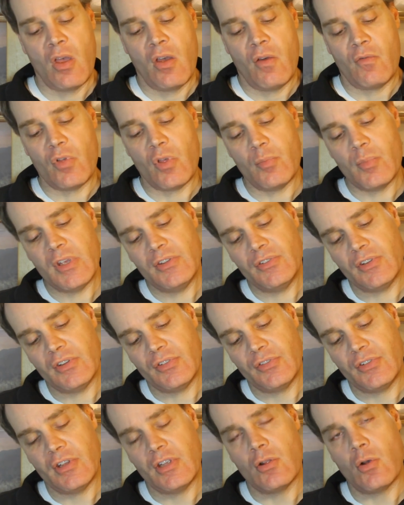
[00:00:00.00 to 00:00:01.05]
For the
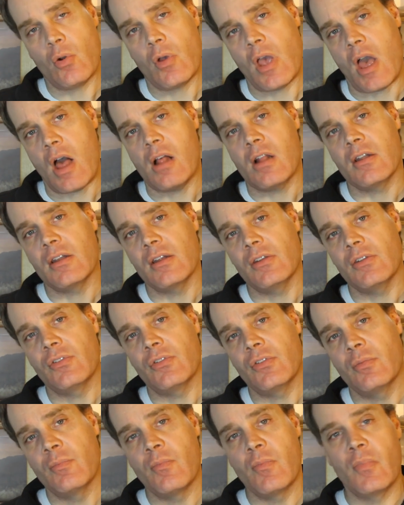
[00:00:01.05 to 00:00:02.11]
BCC
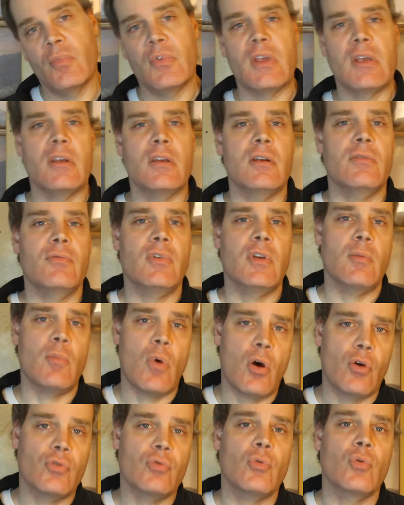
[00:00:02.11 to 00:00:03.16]
localities, the
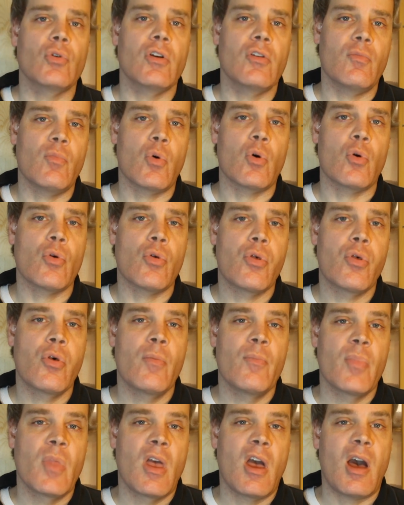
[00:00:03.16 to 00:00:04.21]
females will give birth
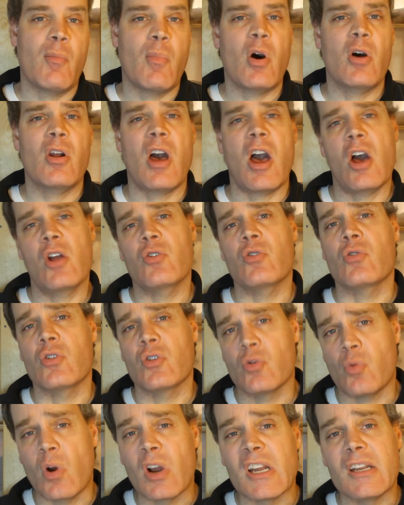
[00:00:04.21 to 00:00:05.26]
about
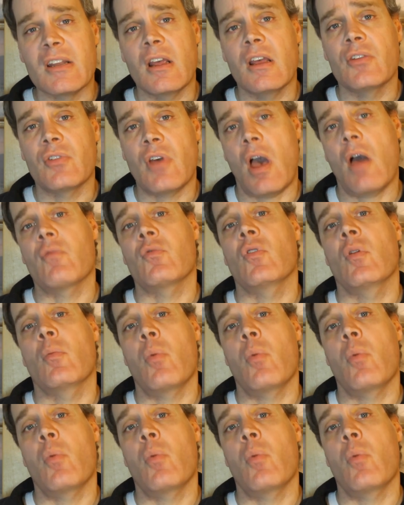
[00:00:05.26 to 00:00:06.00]
120 days after the